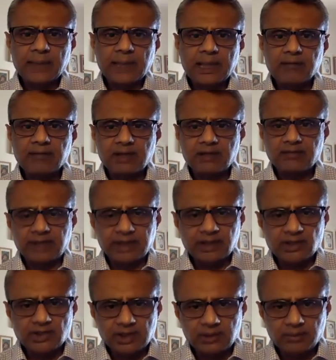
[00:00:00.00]
We are very
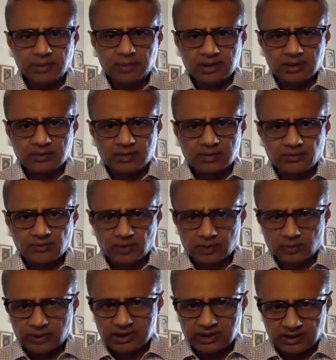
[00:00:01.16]
cheap in terms of what
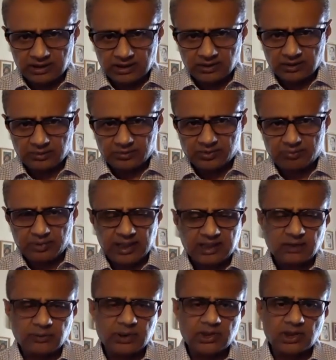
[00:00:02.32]
the
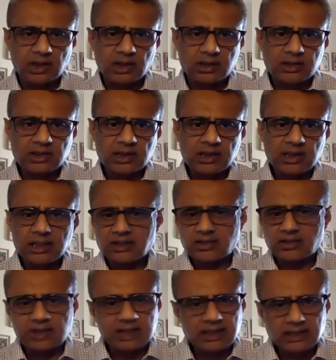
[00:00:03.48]
price we charge. It's
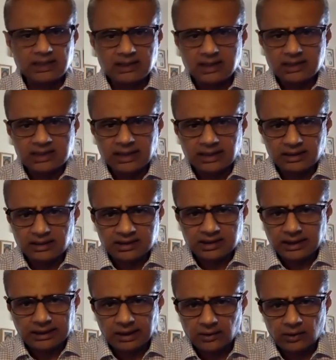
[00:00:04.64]
really easy. It's
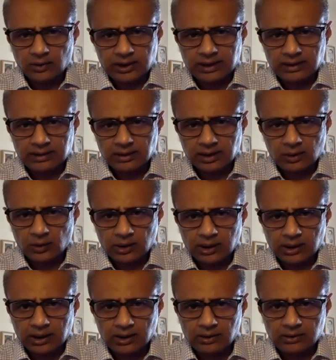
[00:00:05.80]
like downloading the
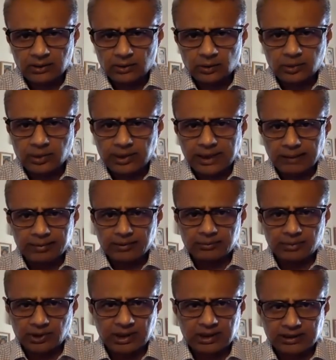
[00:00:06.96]
Ola or the Uber app and
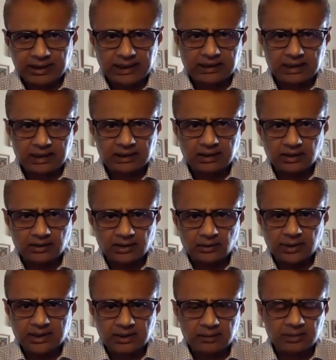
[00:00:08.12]
booking a taxi and
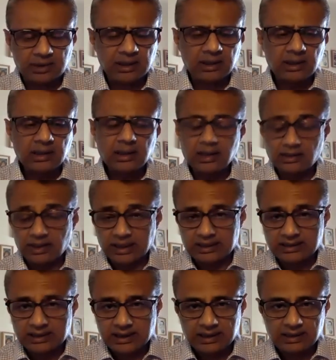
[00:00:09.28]
doing something. It really
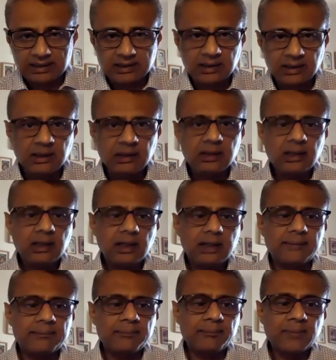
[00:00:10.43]
is that easy.
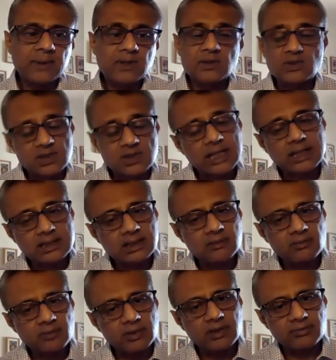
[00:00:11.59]
So to that extent,
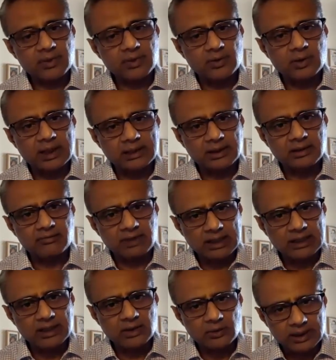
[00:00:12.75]
we are, I think,
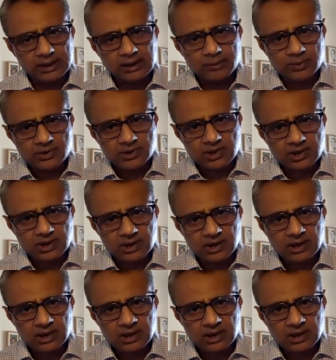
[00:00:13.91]
fairly uniquely positioned.